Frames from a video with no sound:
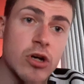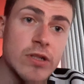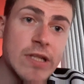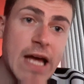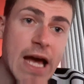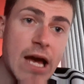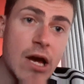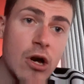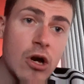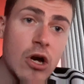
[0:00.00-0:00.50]

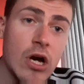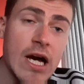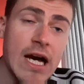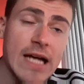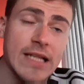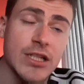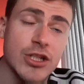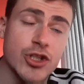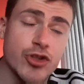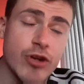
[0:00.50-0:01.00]
Neto
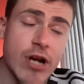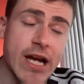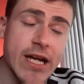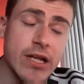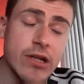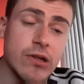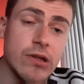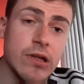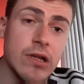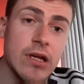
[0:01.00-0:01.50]
had a
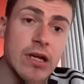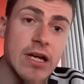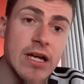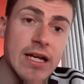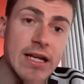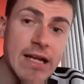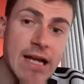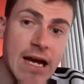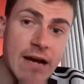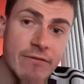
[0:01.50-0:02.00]
trial
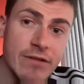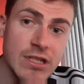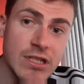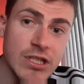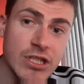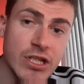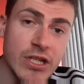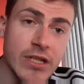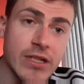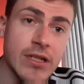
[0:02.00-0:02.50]
at
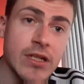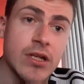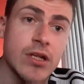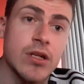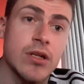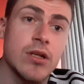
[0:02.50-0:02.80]
Carrington